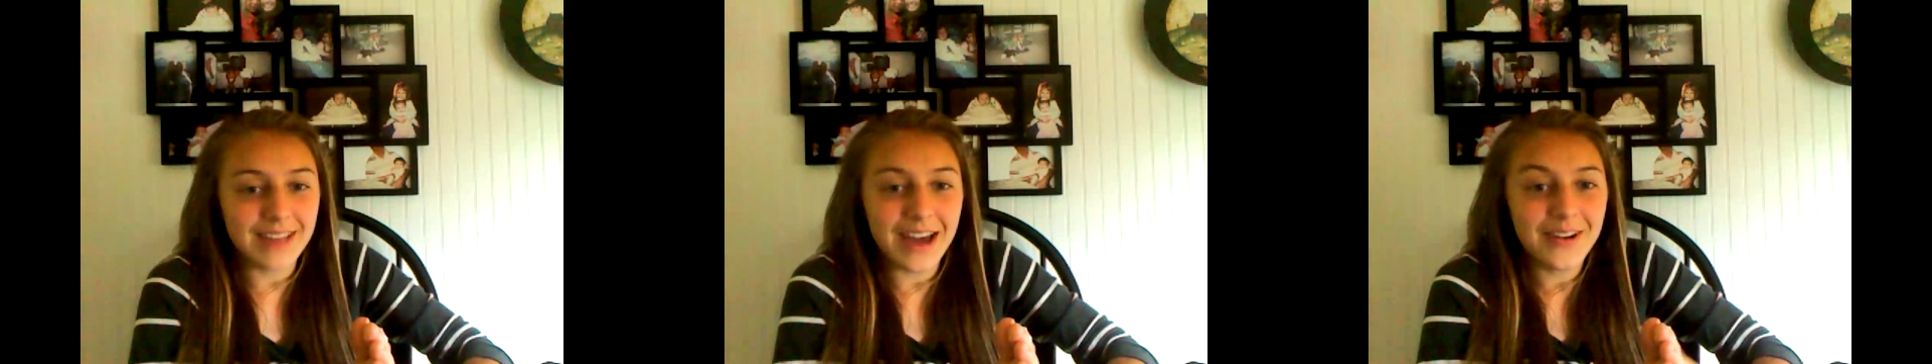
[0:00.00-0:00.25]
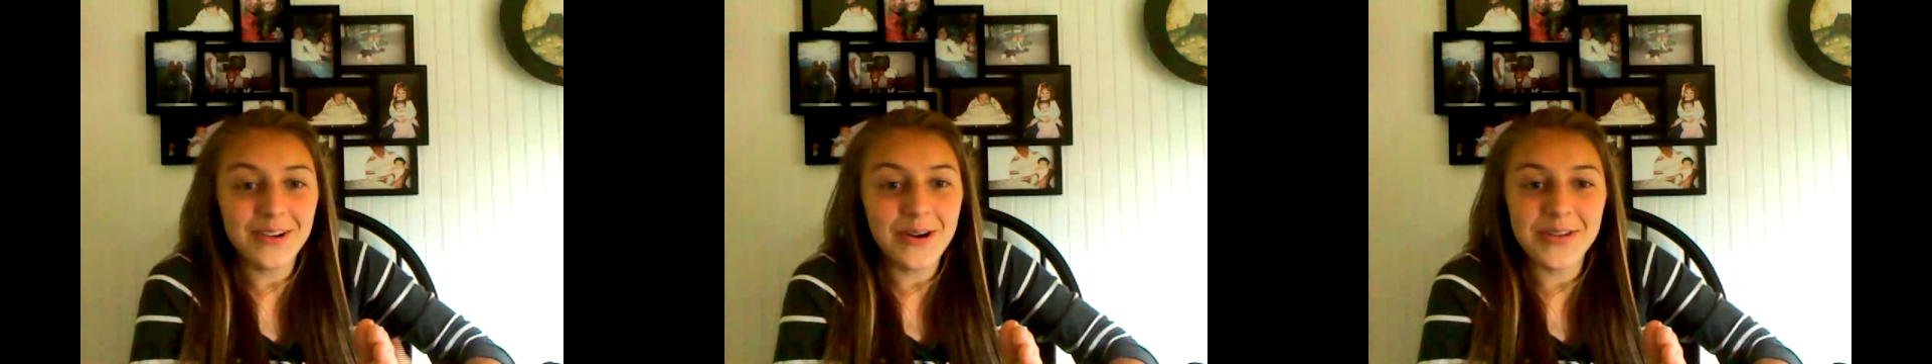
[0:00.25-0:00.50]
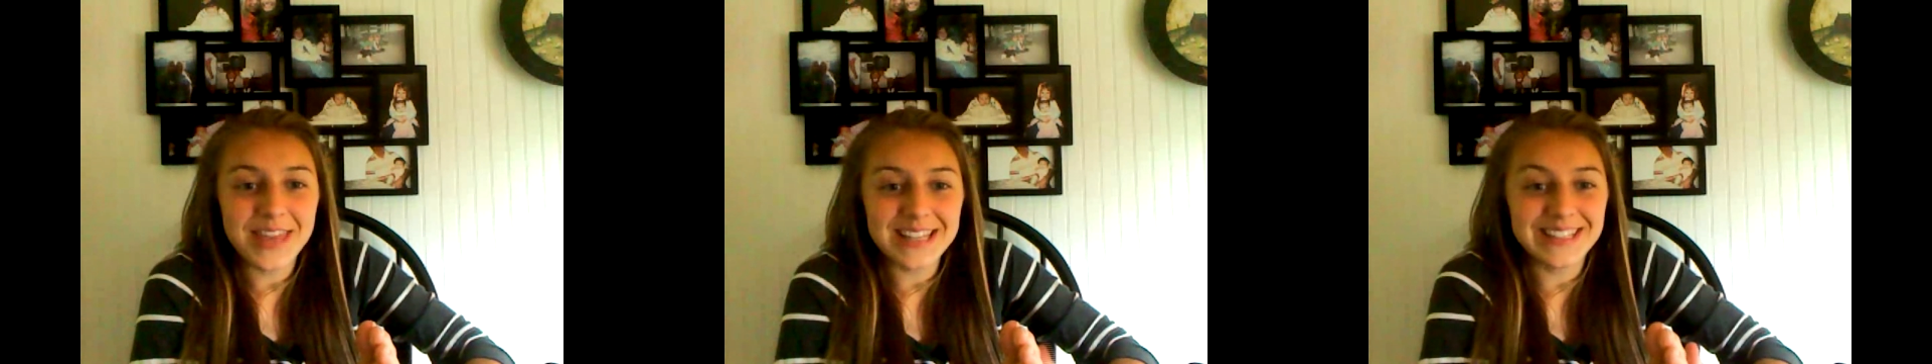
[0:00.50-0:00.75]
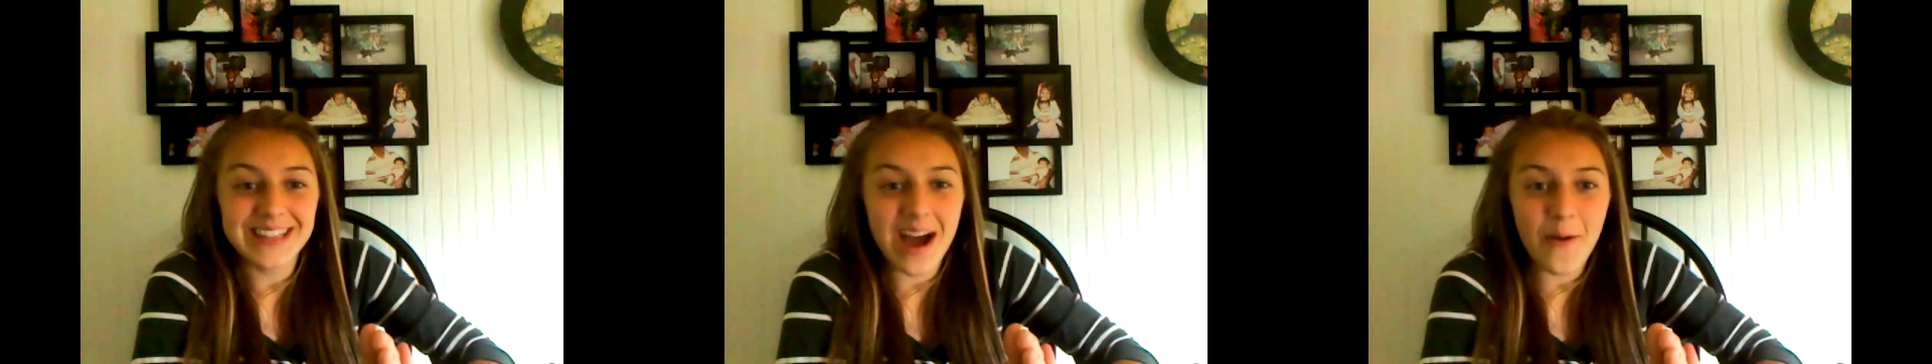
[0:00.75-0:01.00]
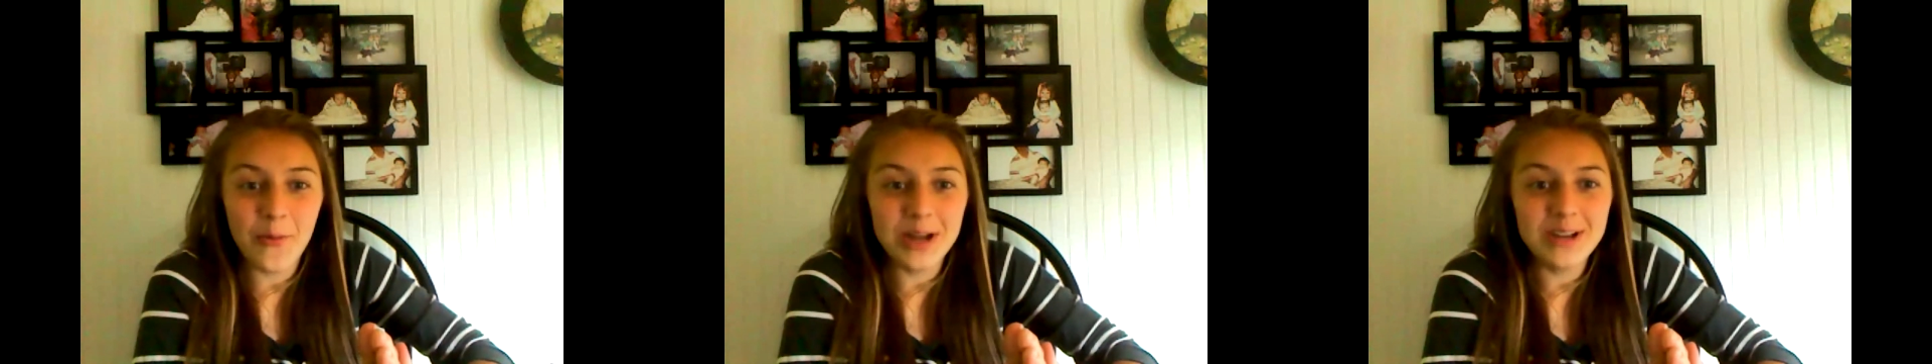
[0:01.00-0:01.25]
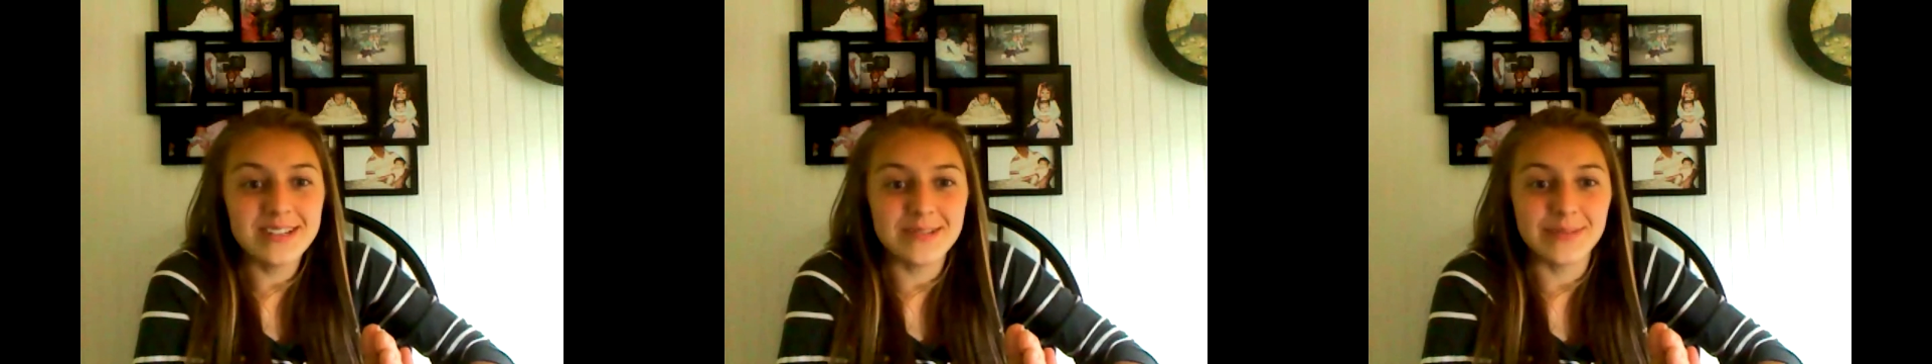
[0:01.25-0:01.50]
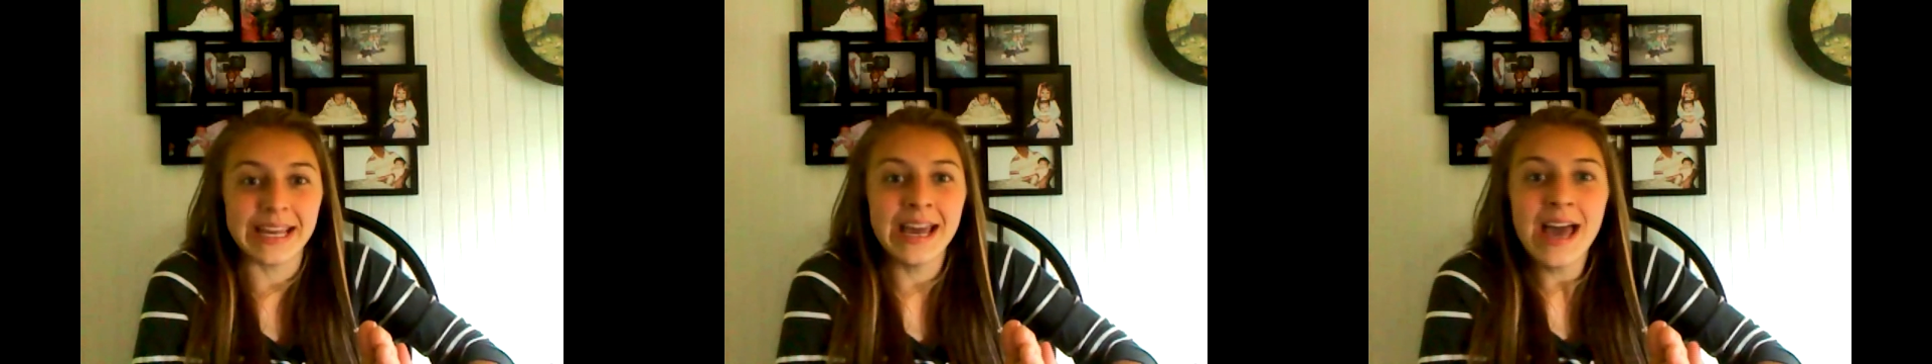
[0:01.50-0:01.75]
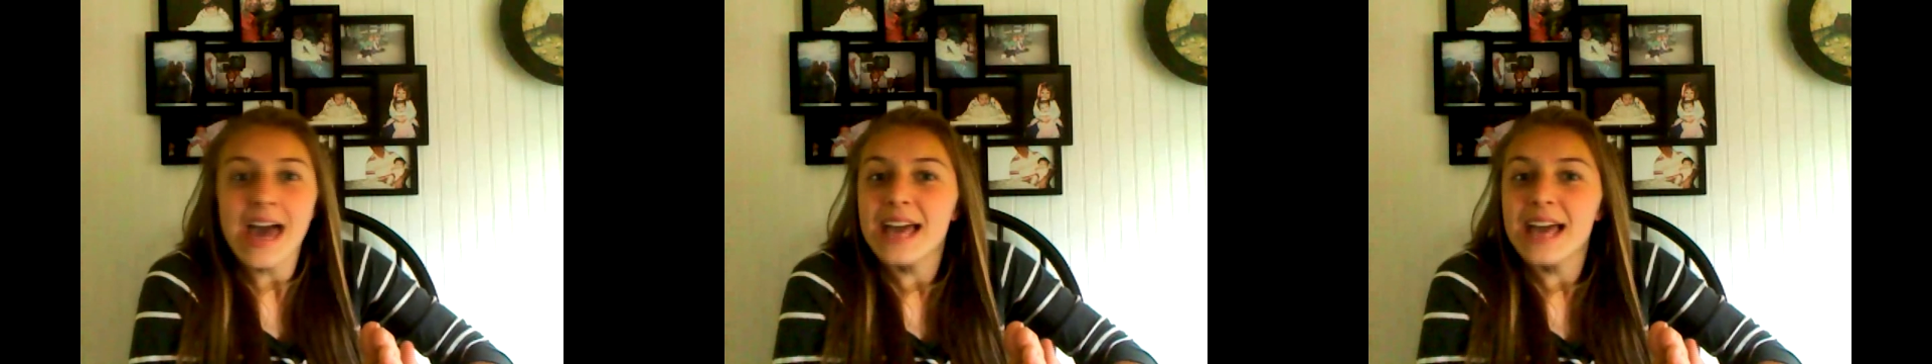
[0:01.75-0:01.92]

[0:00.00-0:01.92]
I don't know, that's not weird to me.